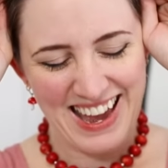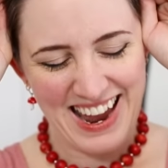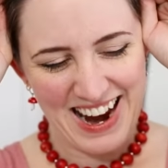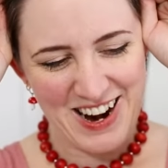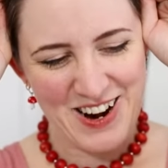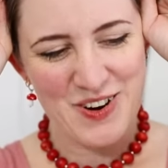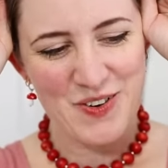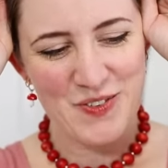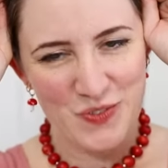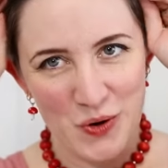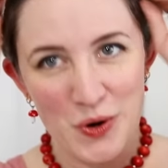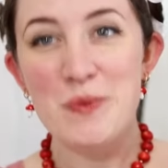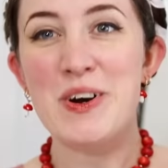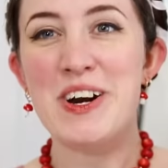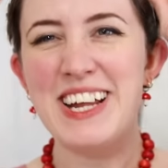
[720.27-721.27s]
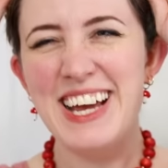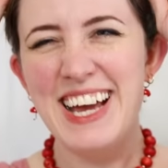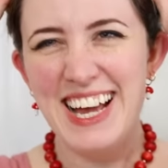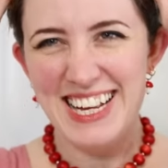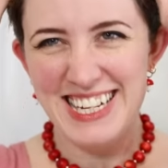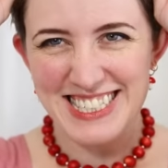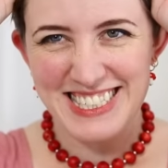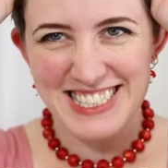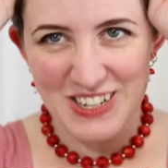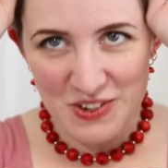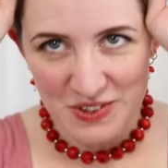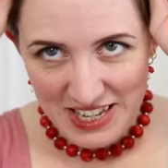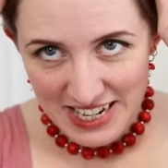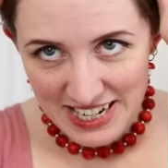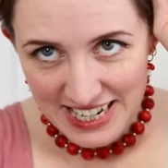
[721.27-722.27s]
hair forward
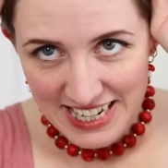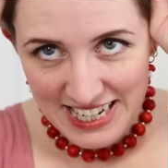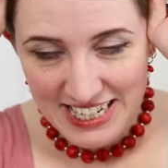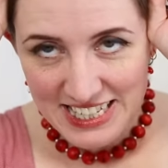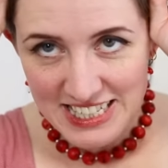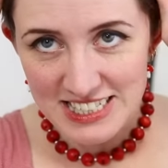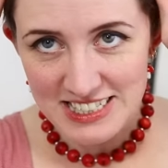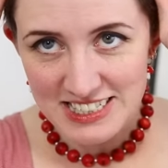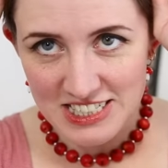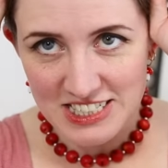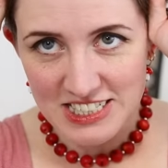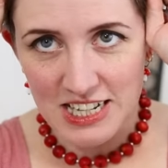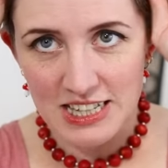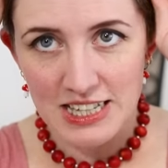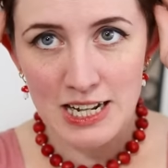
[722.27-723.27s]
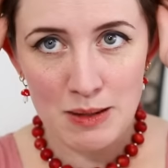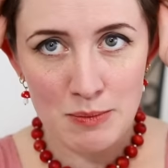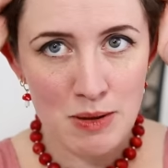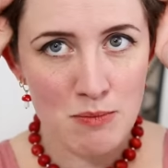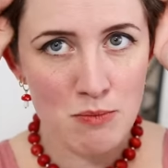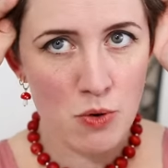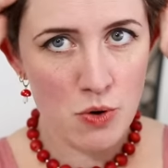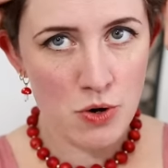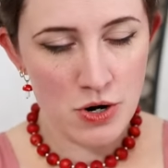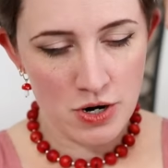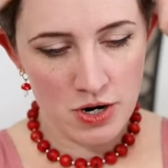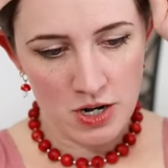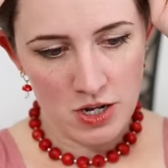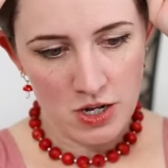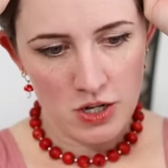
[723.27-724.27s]
so that it is just a little bit
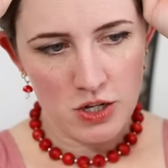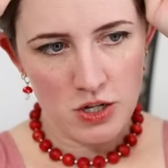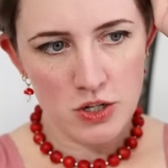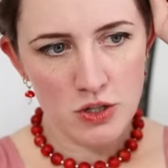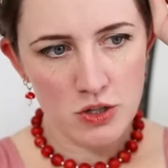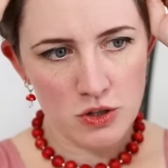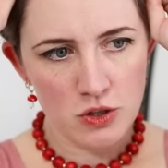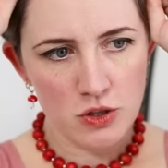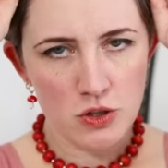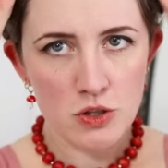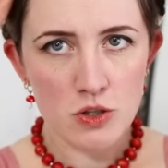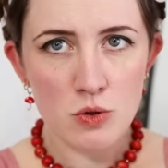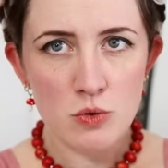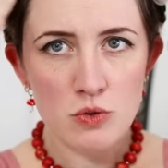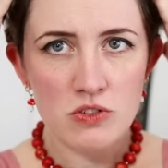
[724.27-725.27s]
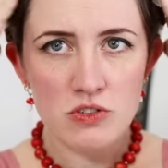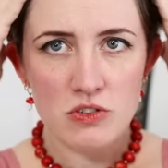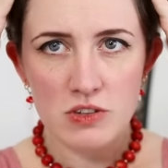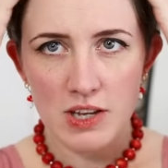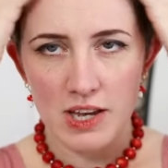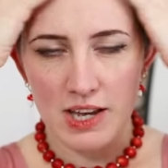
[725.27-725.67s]
more loose